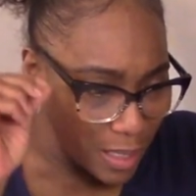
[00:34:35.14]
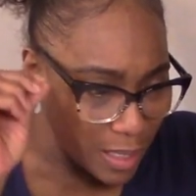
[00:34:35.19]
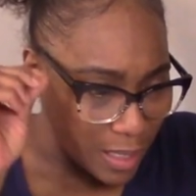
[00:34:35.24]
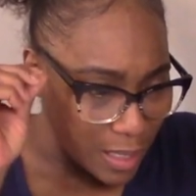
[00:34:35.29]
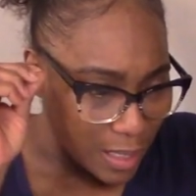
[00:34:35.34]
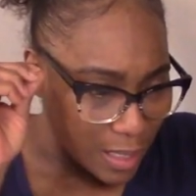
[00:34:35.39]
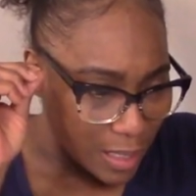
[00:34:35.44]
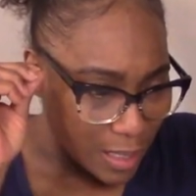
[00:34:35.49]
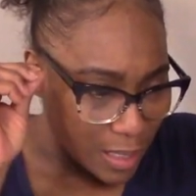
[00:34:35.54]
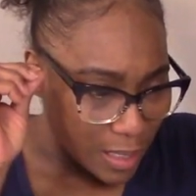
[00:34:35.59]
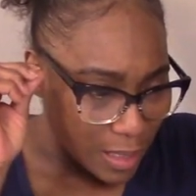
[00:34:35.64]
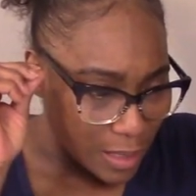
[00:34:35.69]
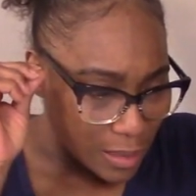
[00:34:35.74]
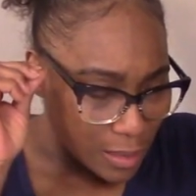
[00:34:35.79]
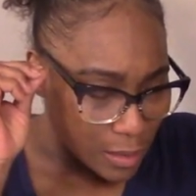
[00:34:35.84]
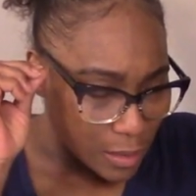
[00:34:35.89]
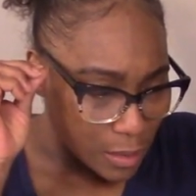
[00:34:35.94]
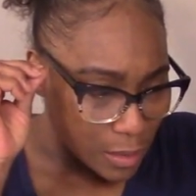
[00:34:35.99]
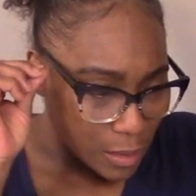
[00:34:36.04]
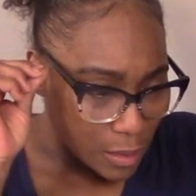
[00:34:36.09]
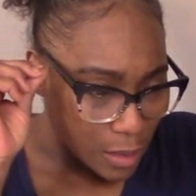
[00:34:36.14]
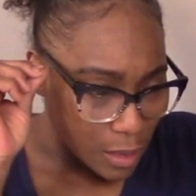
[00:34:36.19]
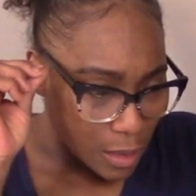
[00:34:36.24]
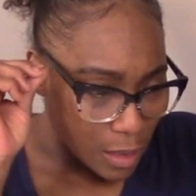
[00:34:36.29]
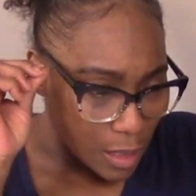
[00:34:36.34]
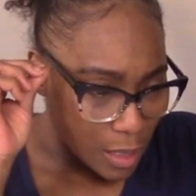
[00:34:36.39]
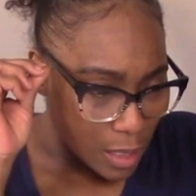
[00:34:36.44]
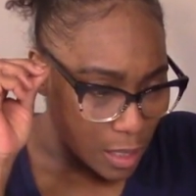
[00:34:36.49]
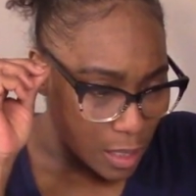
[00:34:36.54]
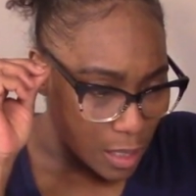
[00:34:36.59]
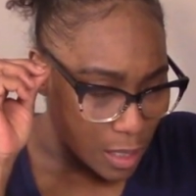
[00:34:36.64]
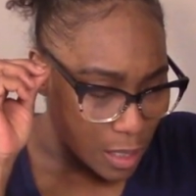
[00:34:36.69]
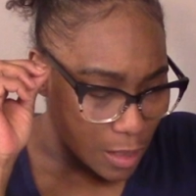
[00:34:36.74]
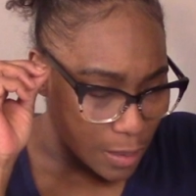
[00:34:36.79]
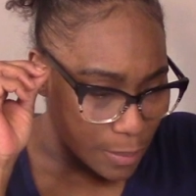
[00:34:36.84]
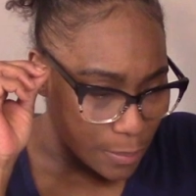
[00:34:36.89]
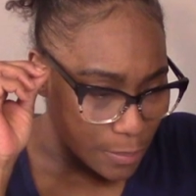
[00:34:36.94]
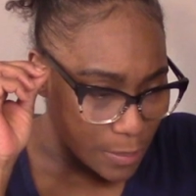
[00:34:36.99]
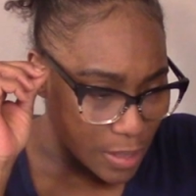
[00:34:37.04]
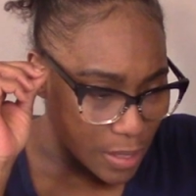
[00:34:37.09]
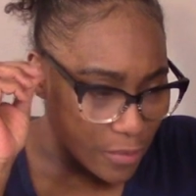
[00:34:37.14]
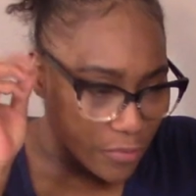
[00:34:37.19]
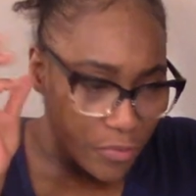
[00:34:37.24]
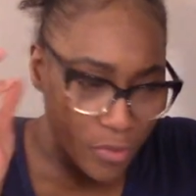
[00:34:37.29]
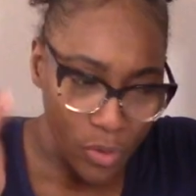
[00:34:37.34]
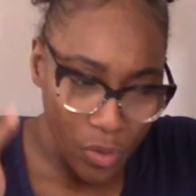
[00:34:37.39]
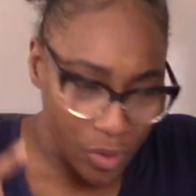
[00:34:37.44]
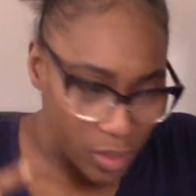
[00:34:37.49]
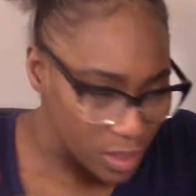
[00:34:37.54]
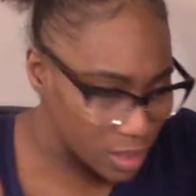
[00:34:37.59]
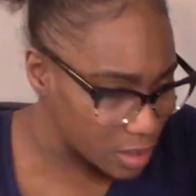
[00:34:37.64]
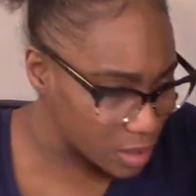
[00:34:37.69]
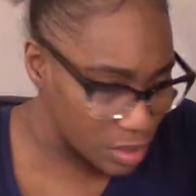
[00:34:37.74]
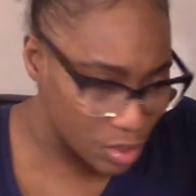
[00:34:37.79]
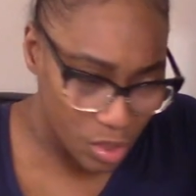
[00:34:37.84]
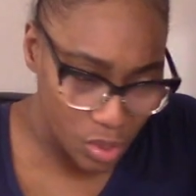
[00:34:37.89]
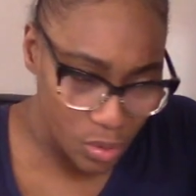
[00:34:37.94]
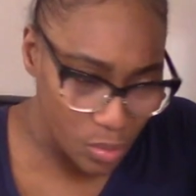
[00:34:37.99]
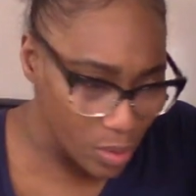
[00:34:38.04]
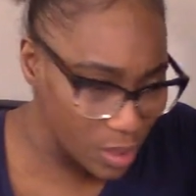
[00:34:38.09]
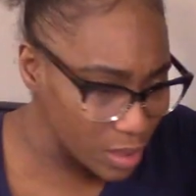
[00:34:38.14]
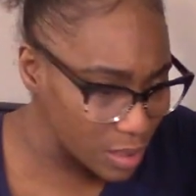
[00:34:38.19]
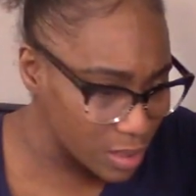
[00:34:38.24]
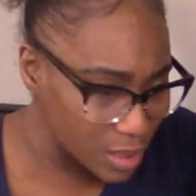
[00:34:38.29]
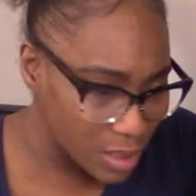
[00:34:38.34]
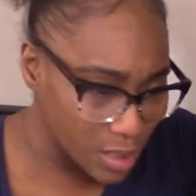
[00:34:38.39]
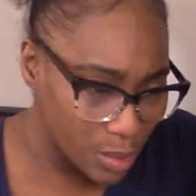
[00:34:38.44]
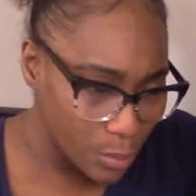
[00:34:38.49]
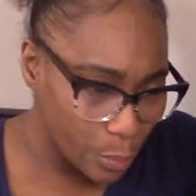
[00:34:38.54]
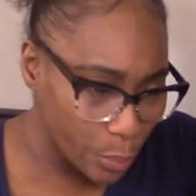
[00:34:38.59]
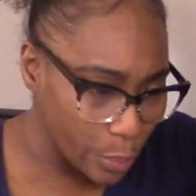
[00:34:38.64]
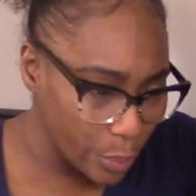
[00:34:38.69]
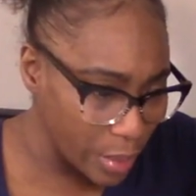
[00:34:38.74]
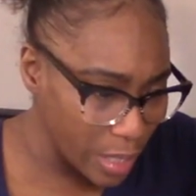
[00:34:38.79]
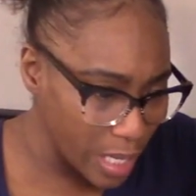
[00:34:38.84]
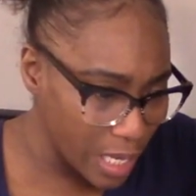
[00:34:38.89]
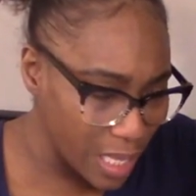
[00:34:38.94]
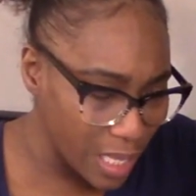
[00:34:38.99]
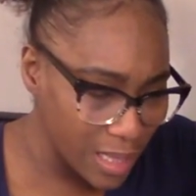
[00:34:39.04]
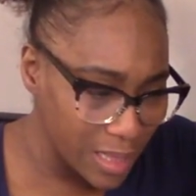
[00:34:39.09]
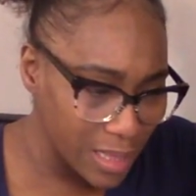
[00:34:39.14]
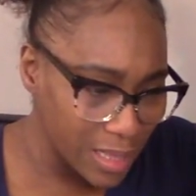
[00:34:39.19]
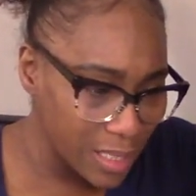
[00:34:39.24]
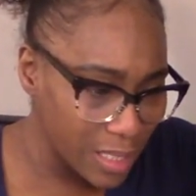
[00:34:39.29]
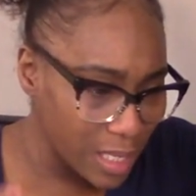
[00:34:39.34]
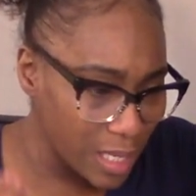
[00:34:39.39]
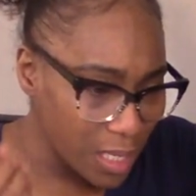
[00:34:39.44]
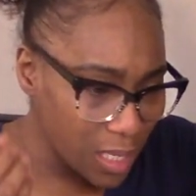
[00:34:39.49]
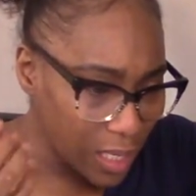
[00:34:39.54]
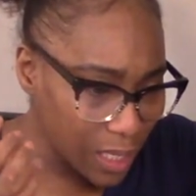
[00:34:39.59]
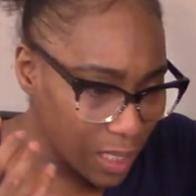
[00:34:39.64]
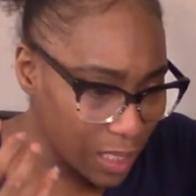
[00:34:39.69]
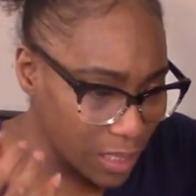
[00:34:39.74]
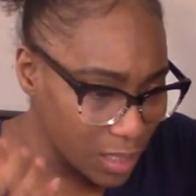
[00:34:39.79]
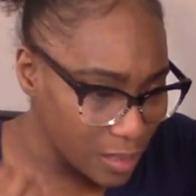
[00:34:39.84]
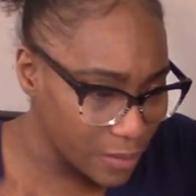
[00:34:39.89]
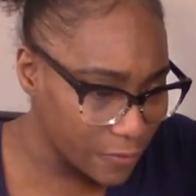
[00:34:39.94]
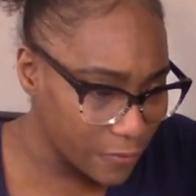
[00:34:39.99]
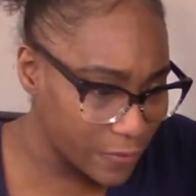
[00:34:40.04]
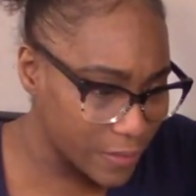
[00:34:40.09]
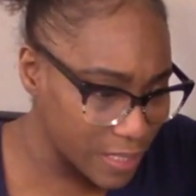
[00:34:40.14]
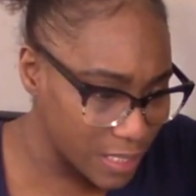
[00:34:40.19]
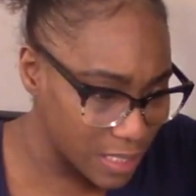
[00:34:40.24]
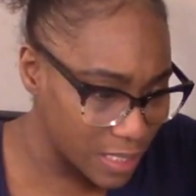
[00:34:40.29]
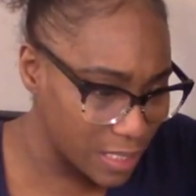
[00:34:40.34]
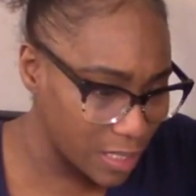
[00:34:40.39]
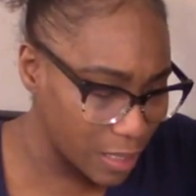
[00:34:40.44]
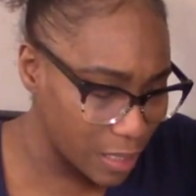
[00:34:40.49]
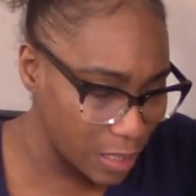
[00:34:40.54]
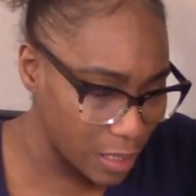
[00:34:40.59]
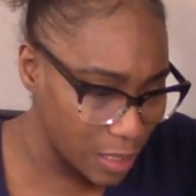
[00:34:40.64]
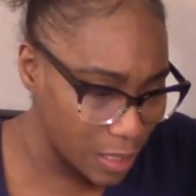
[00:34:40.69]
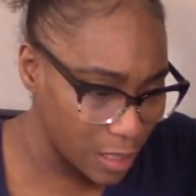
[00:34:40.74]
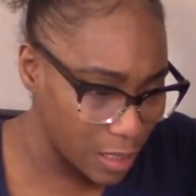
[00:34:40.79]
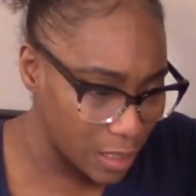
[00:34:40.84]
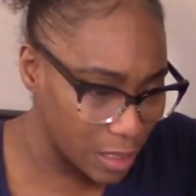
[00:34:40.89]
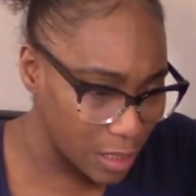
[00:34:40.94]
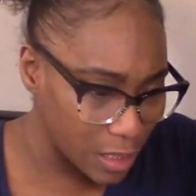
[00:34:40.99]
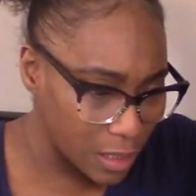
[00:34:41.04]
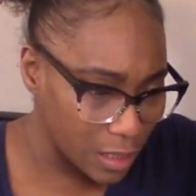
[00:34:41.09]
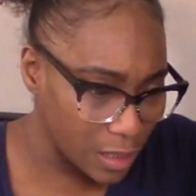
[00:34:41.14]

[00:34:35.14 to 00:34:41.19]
and um, of course the shortness of breath and the fatigue